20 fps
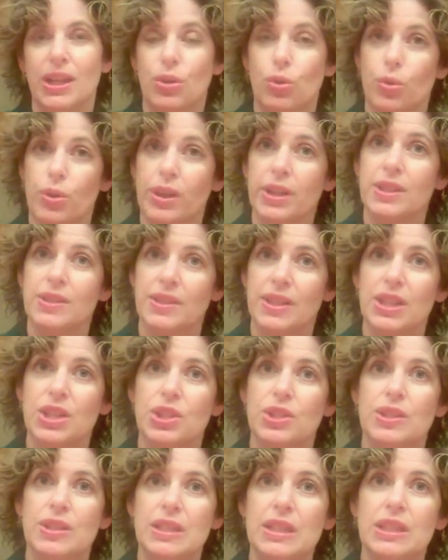and
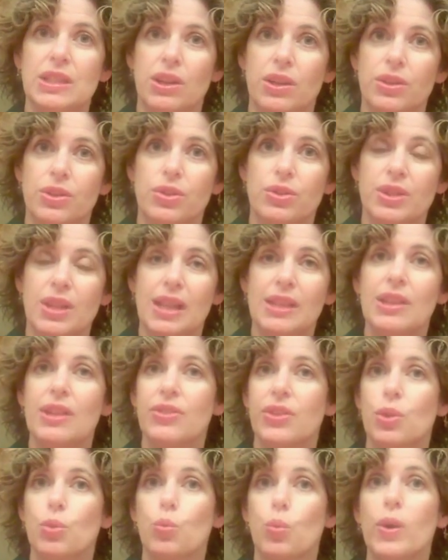organizations need to understand
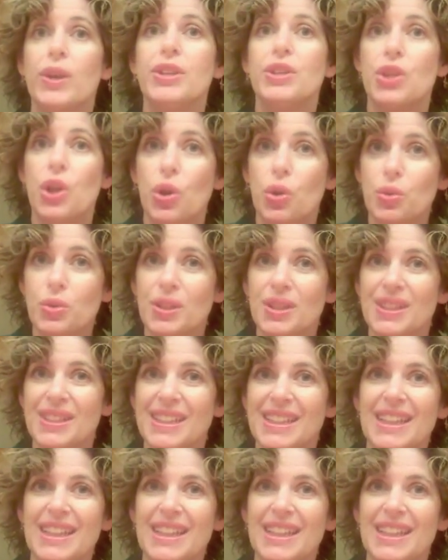that they're one node